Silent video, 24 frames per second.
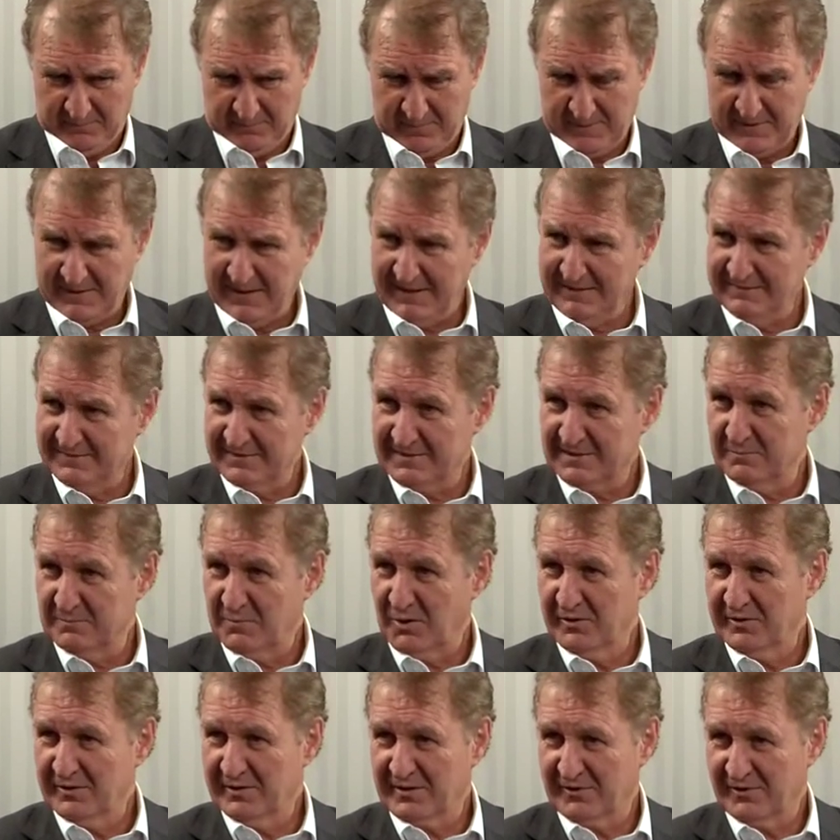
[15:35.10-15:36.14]
But that's a
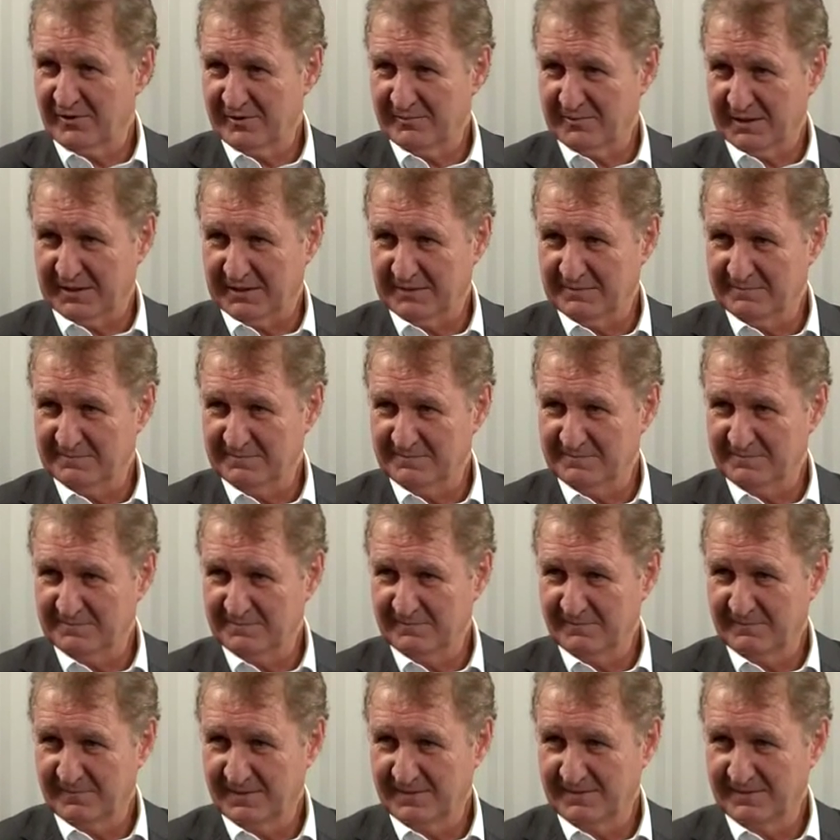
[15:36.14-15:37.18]
command economy.
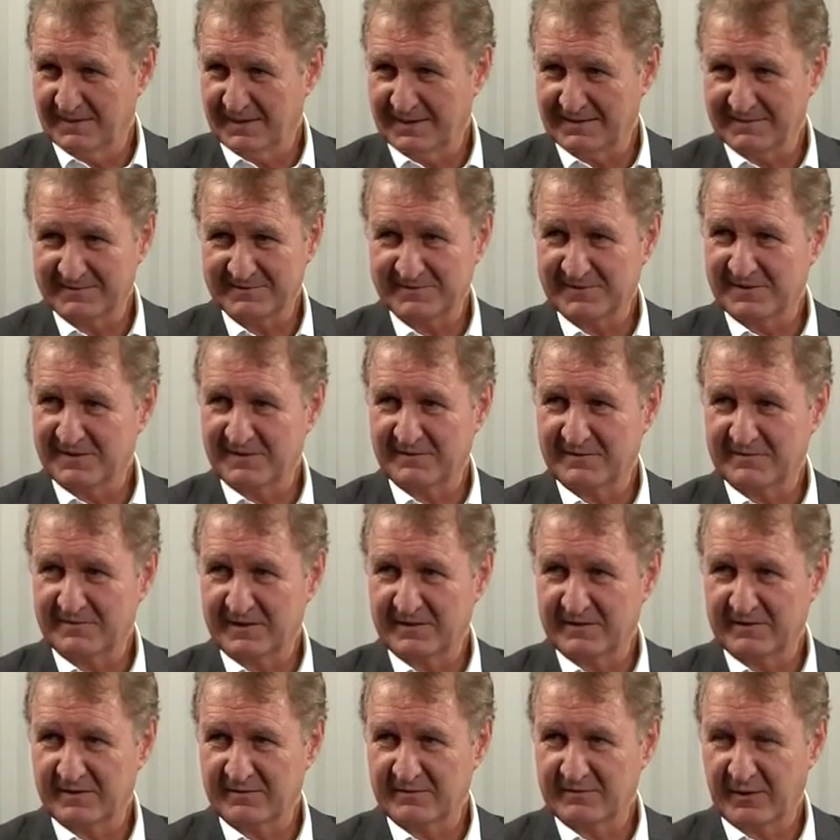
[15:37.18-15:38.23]
They can sit in the
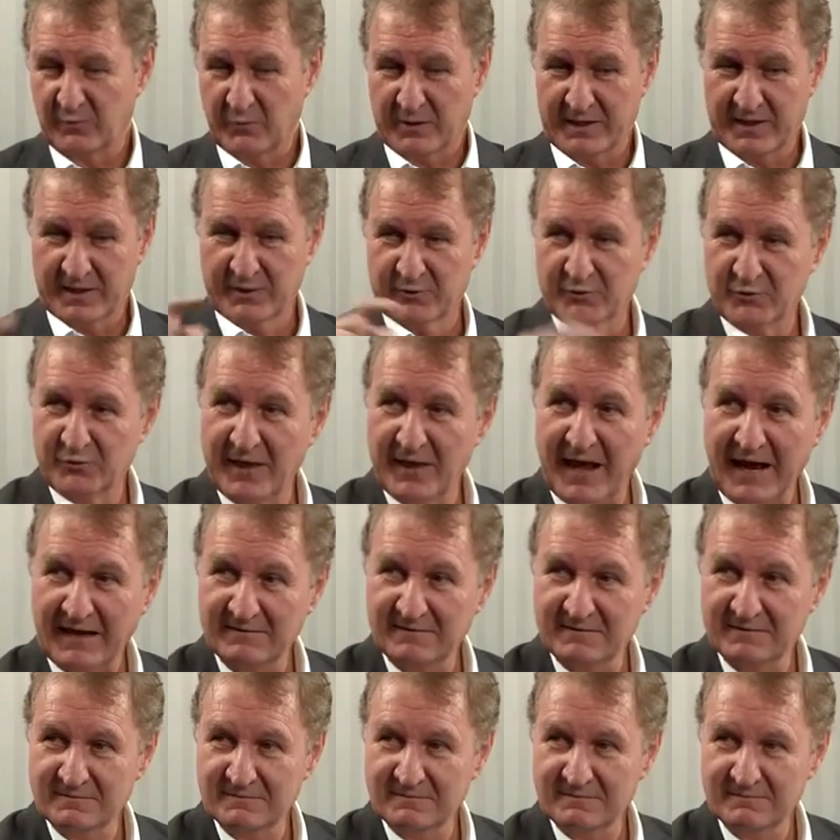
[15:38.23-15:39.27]
center and say, we're going to do
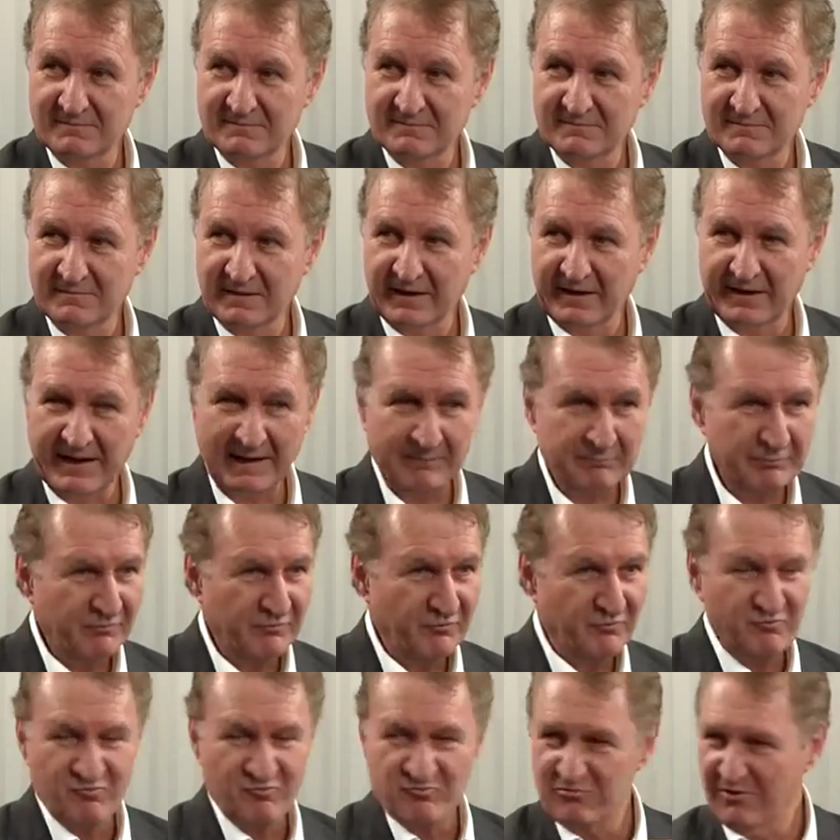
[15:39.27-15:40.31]
that. And it
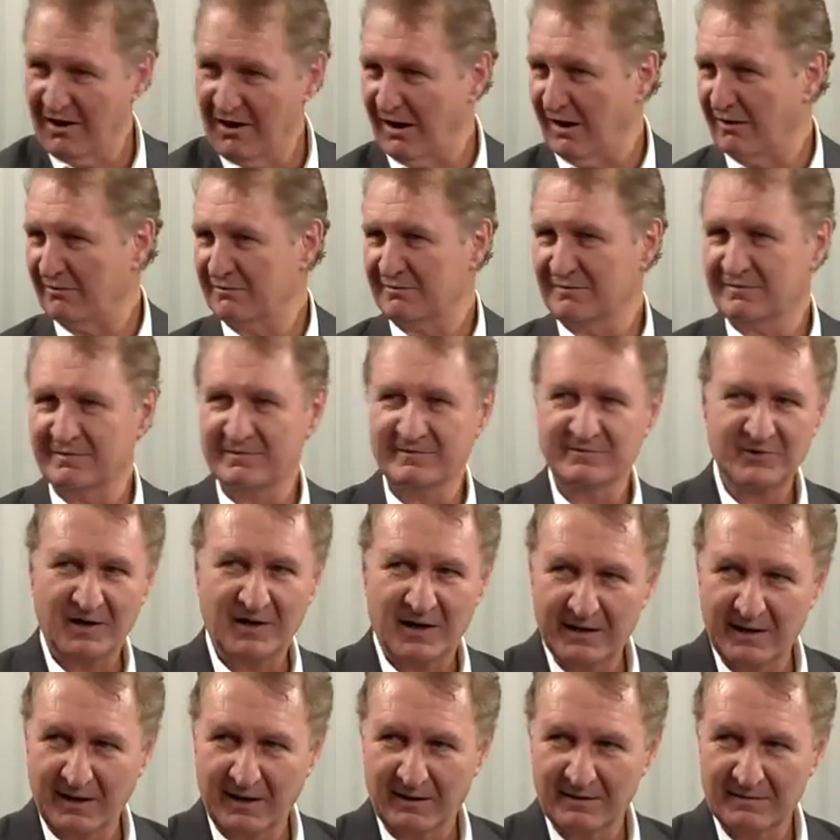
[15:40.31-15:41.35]
happens throughout
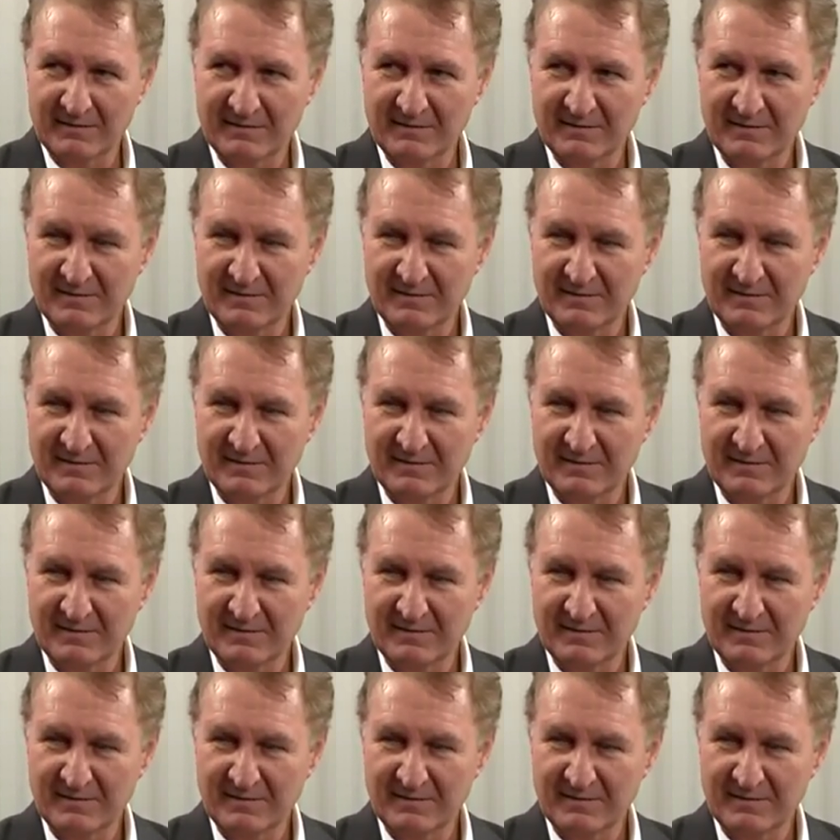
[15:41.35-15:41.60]
China.